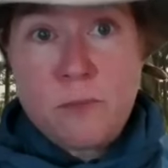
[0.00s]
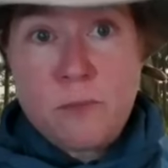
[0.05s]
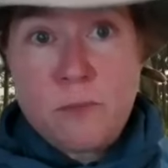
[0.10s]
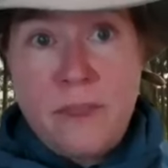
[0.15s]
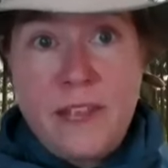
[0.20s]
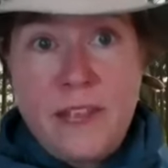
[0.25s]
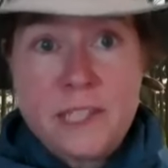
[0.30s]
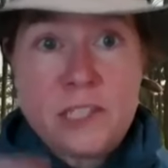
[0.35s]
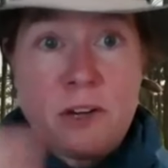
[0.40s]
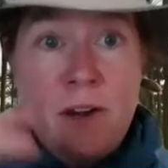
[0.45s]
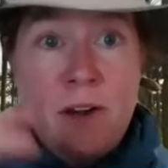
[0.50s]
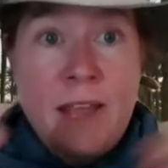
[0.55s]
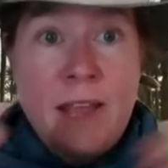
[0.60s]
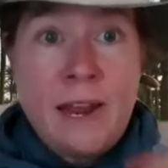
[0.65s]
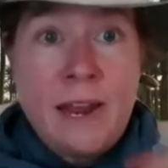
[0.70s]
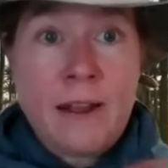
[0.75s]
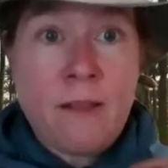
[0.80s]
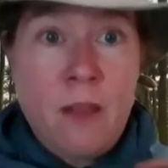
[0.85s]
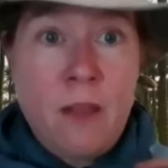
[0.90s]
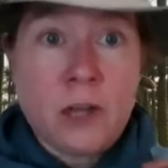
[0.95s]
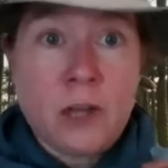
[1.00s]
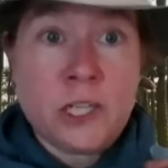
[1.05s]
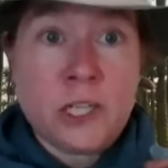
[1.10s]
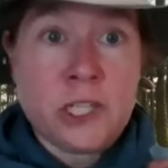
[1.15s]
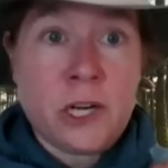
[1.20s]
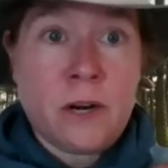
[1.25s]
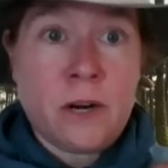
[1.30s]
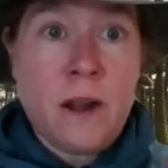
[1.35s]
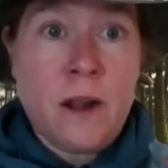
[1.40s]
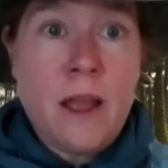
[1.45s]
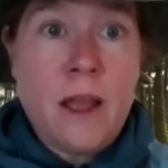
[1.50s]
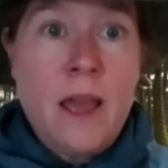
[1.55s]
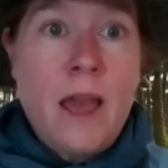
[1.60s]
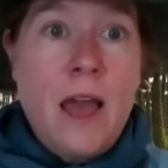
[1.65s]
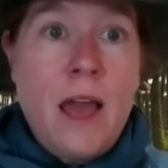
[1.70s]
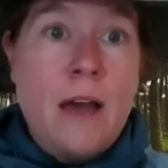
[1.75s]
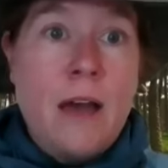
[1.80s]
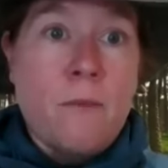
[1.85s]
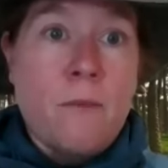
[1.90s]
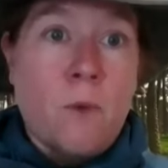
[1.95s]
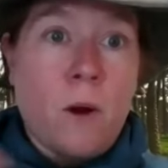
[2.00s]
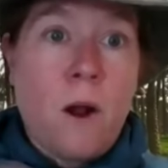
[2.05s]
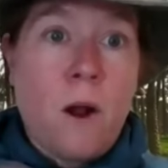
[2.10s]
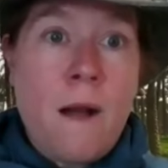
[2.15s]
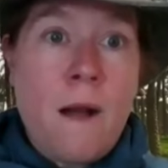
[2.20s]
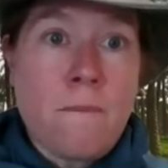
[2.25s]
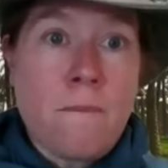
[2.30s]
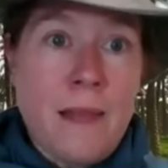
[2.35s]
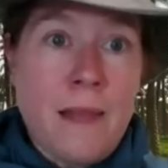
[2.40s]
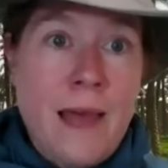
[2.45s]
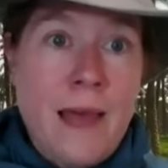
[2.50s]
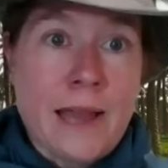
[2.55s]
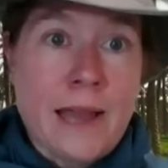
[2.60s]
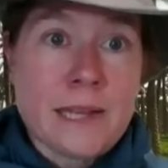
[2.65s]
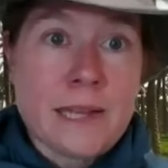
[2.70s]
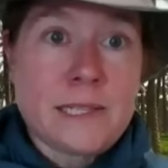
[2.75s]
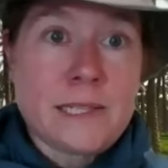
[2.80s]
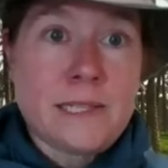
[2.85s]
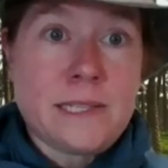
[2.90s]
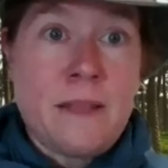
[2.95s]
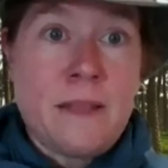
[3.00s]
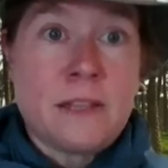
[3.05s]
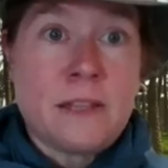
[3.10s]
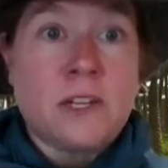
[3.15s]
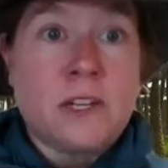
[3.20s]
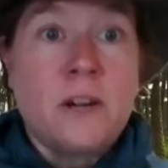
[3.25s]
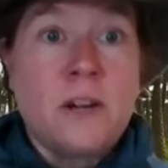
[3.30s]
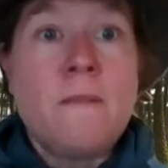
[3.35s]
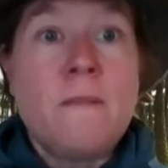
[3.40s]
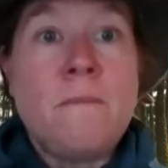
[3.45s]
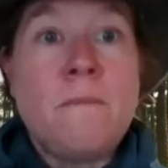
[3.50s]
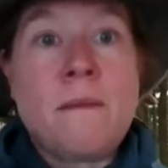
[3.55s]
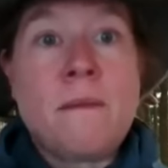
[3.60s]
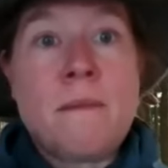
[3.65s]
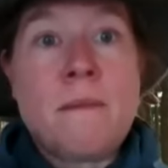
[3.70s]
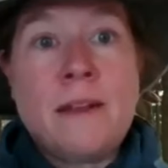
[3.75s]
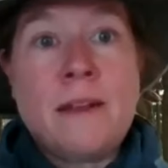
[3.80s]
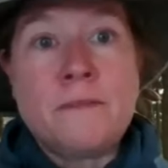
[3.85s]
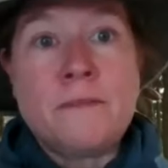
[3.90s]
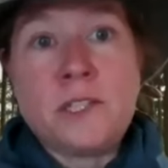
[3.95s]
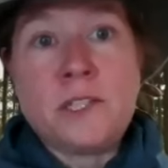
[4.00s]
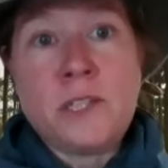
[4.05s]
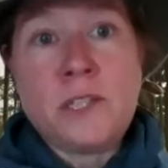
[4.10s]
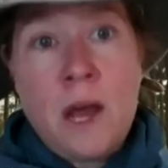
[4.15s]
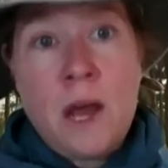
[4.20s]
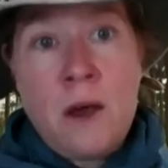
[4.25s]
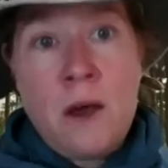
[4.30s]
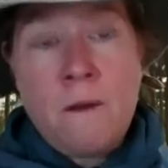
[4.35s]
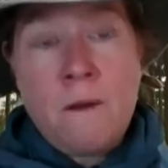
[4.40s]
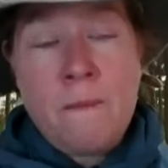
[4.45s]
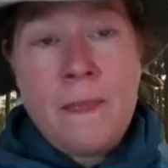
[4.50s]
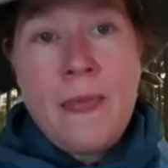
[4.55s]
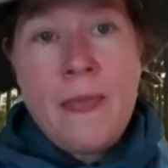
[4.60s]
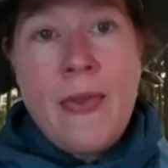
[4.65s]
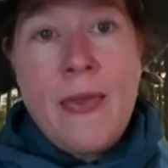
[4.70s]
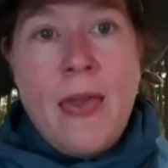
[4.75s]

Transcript: Well, these started getting larger and more complex, and they started being made of stone.